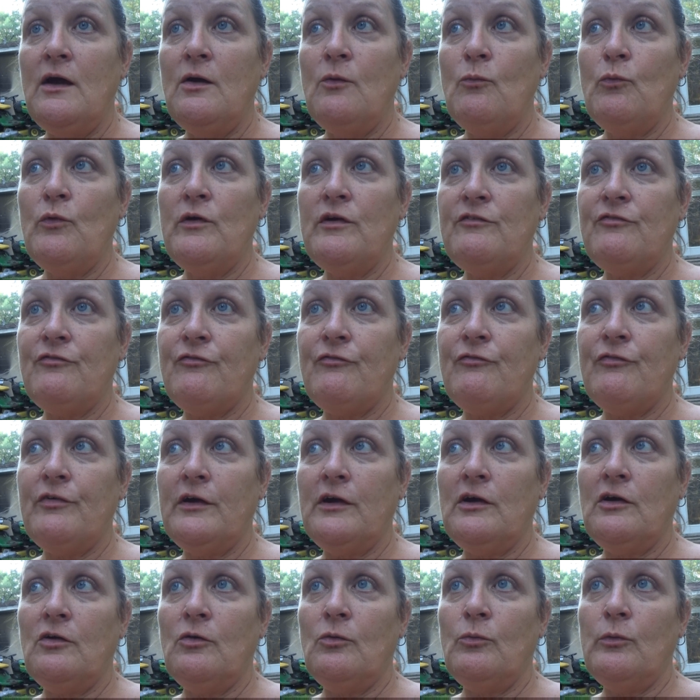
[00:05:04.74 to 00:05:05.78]
and we
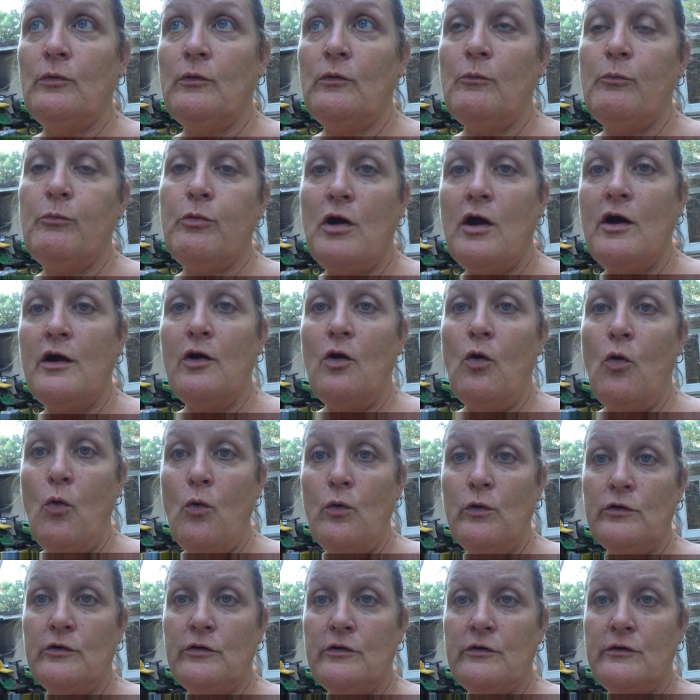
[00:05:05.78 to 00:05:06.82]
figure we'll probably
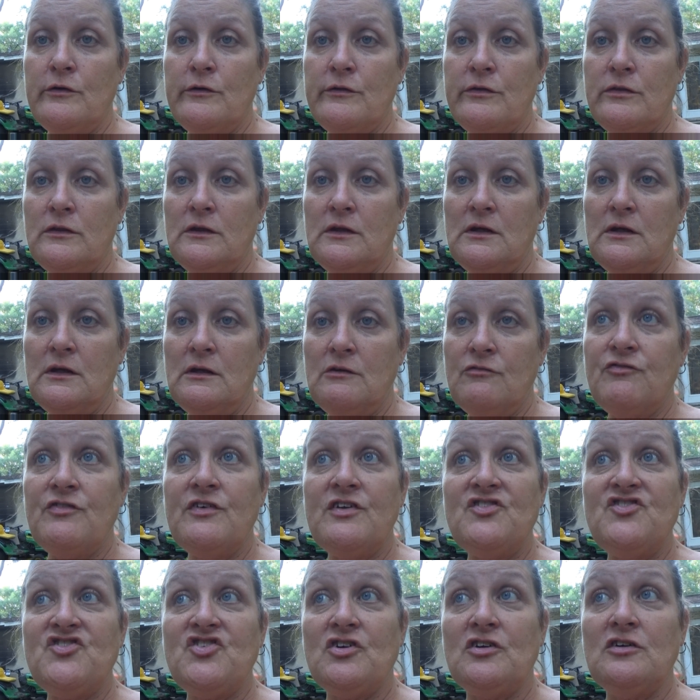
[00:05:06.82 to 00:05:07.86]
order the
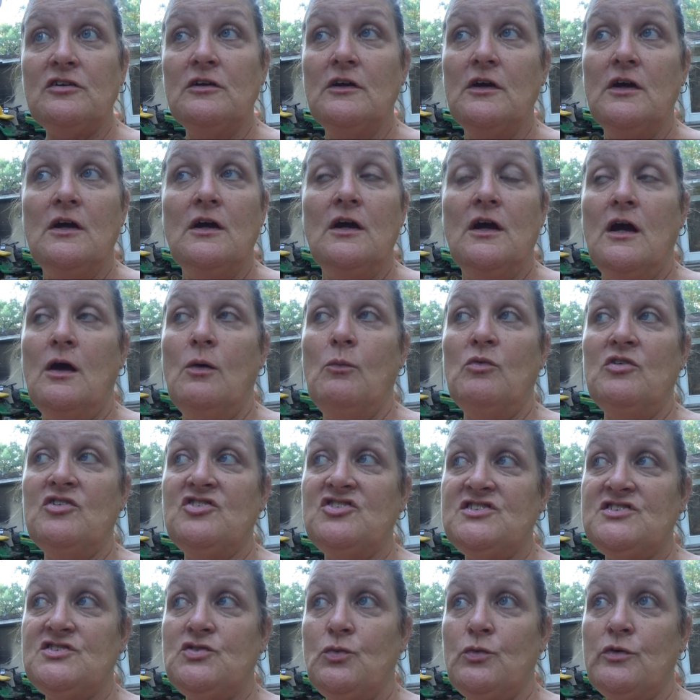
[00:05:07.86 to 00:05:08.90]
filter and we'll
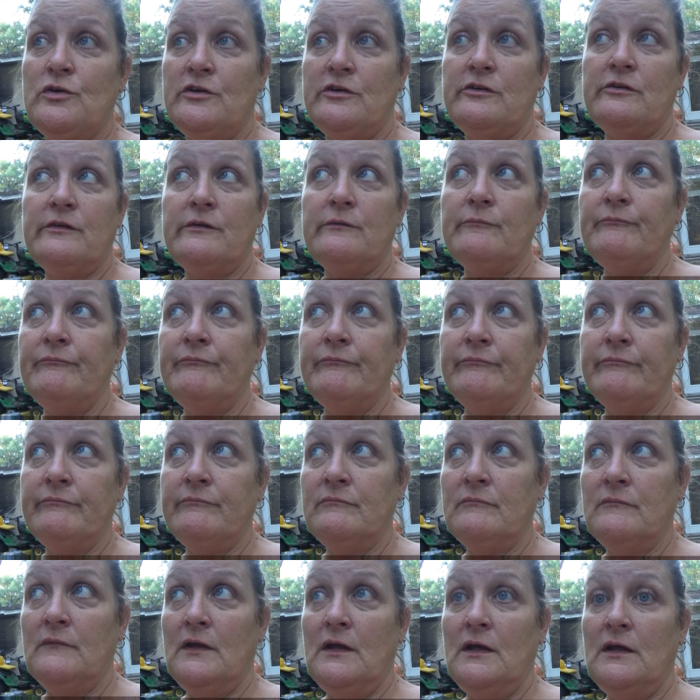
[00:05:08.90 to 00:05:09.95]
just order them.
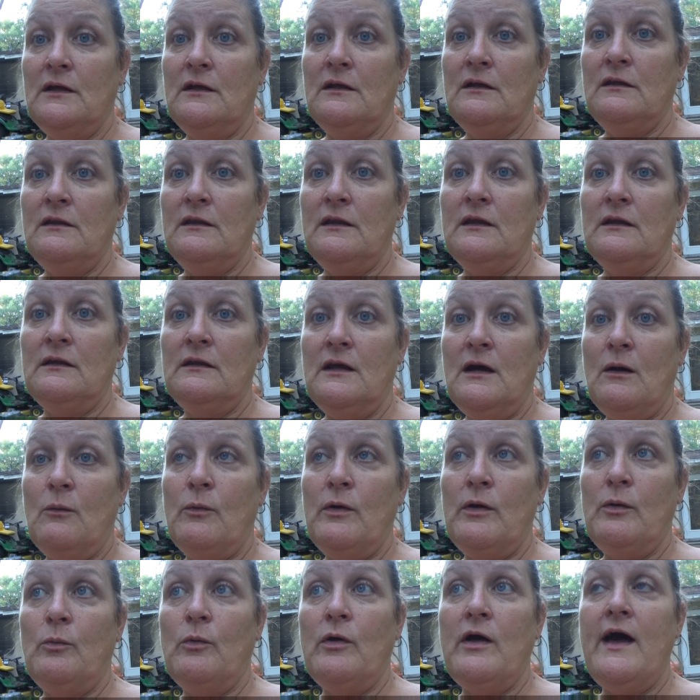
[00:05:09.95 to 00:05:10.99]
And then that
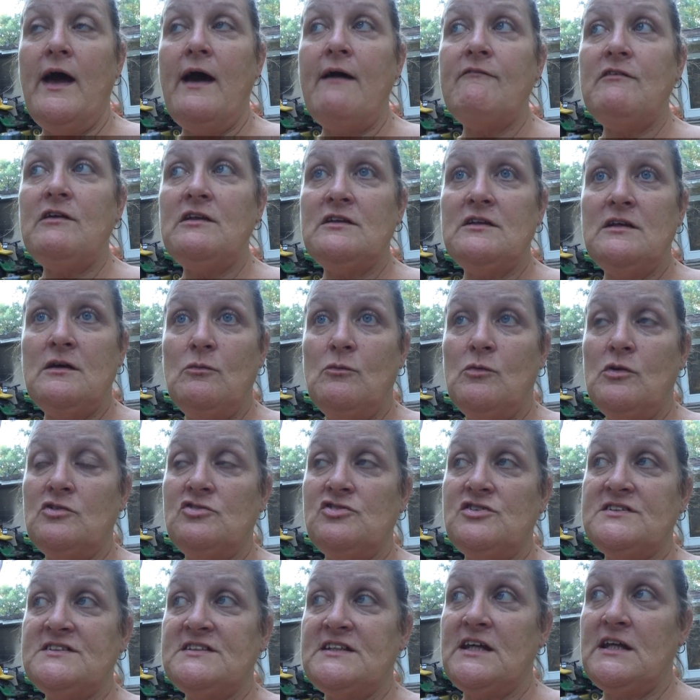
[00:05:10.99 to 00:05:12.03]
way we'll have it and we'll
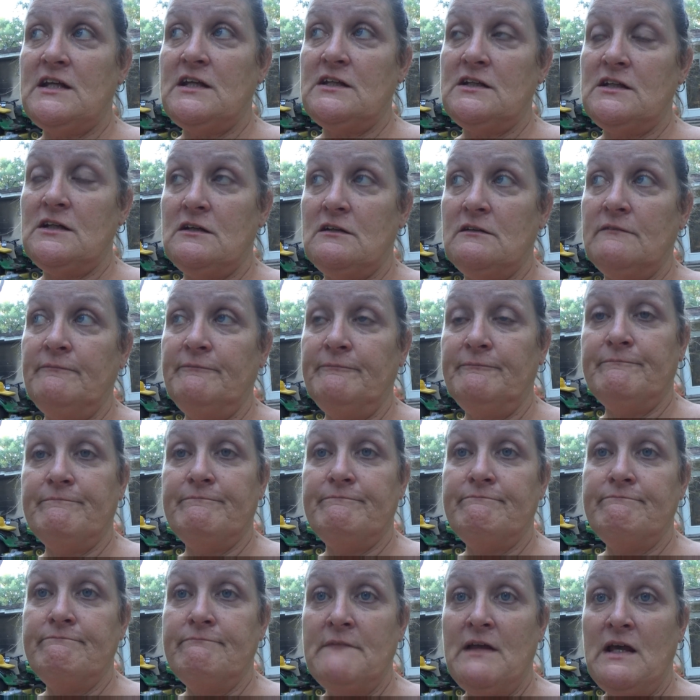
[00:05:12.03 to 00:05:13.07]
just get it done.
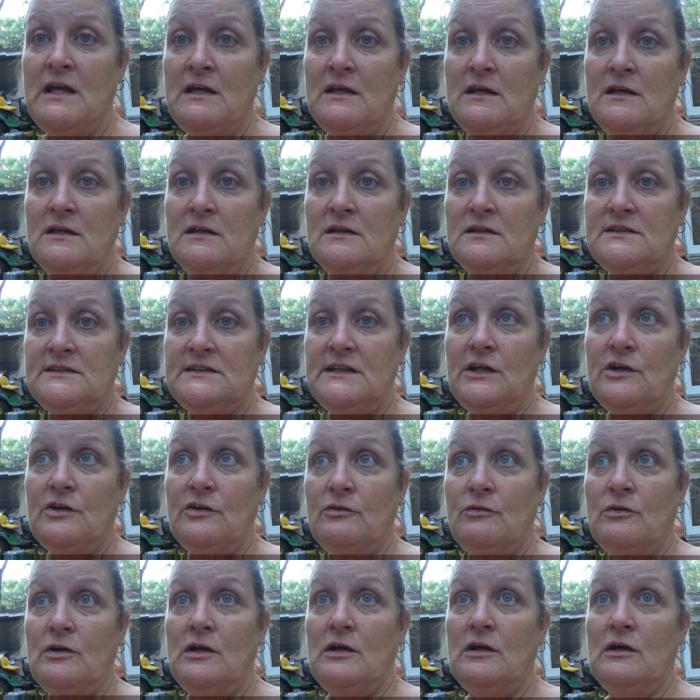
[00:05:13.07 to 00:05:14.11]

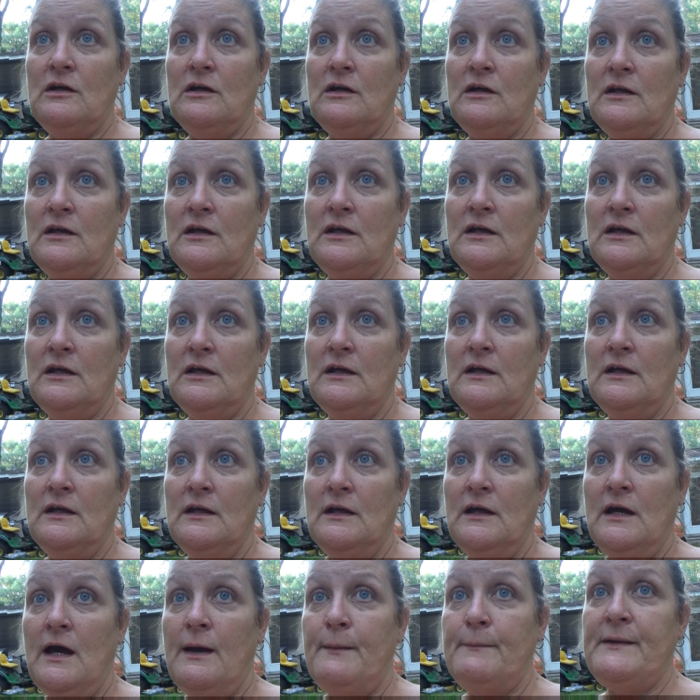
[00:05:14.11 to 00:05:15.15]
So,
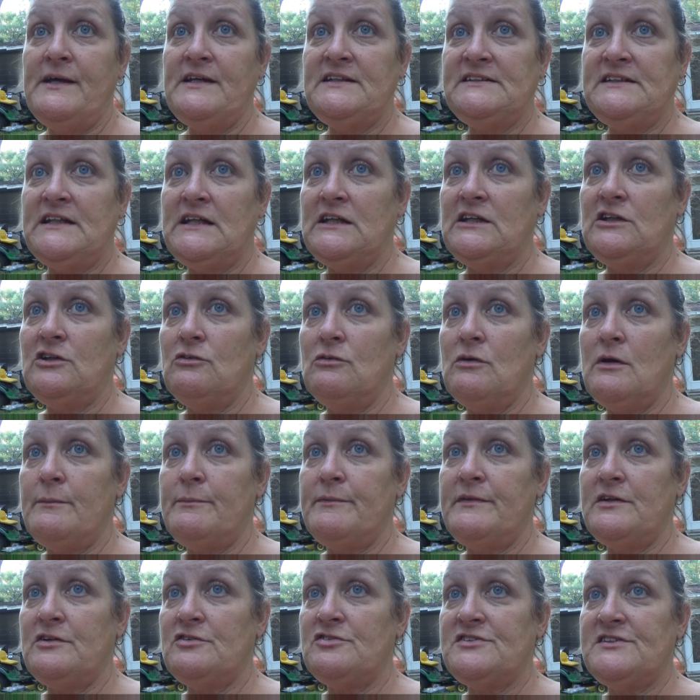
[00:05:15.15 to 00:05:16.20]
I may take you
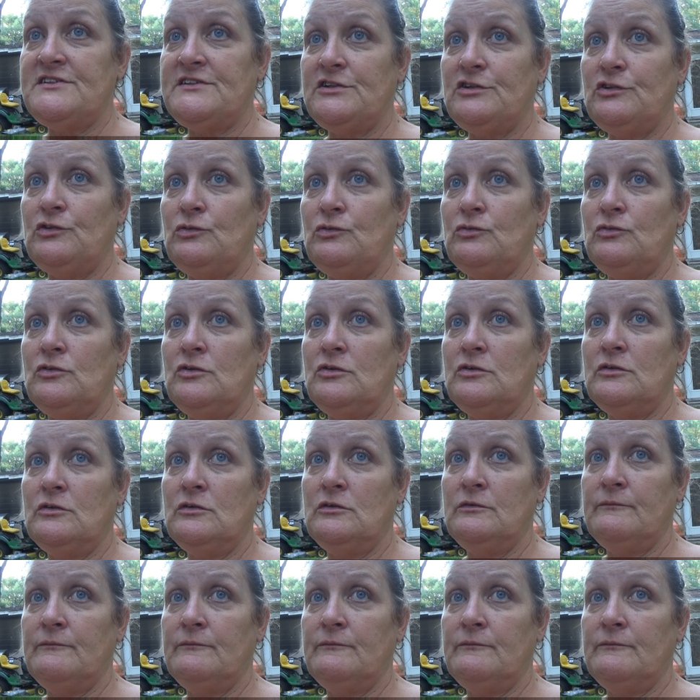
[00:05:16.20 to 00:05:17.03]
up there soon.